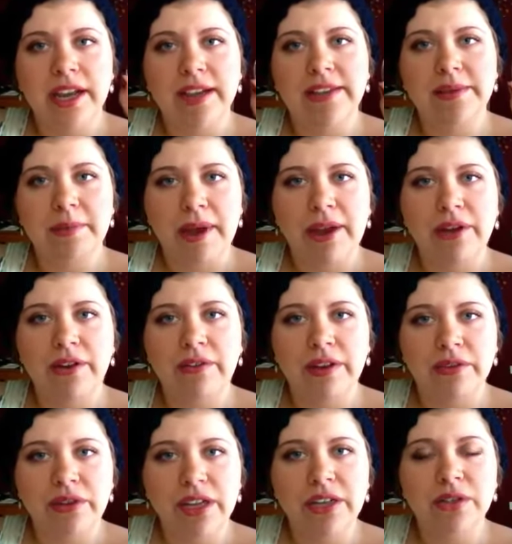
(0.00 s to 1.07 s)
as a powder
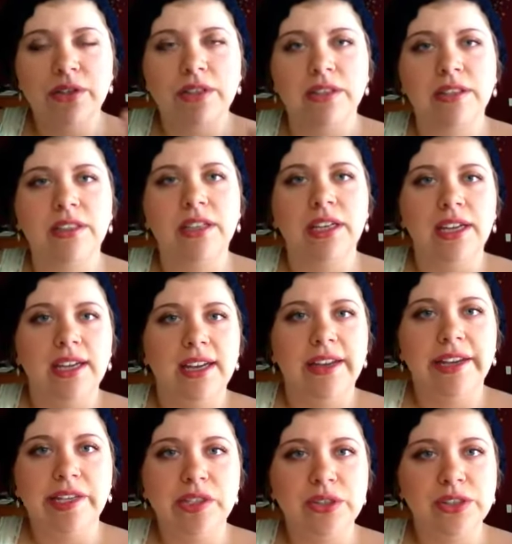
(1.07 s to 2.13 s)
foundation,
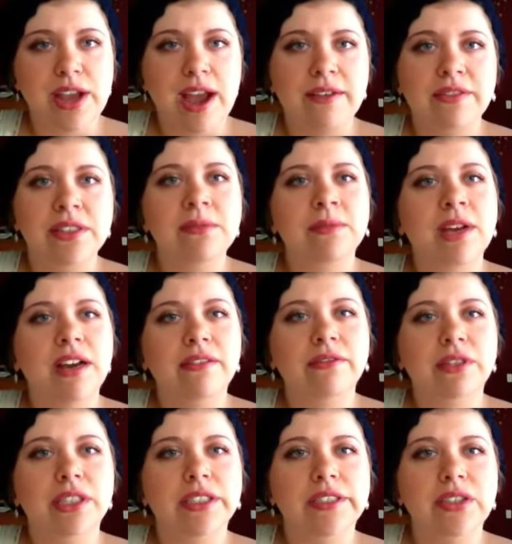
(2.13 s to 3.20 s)
it should have some
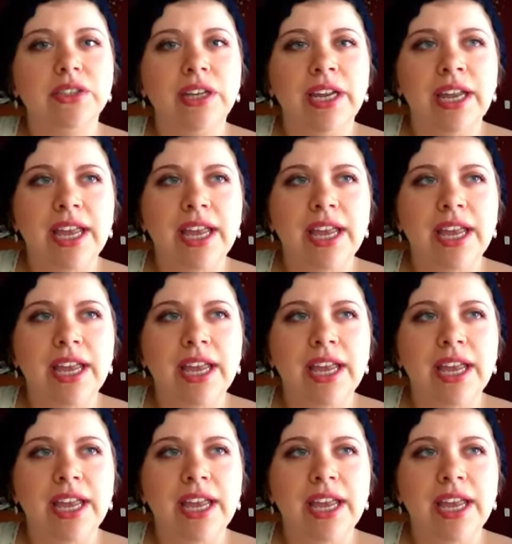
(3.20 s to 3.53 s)
coverage.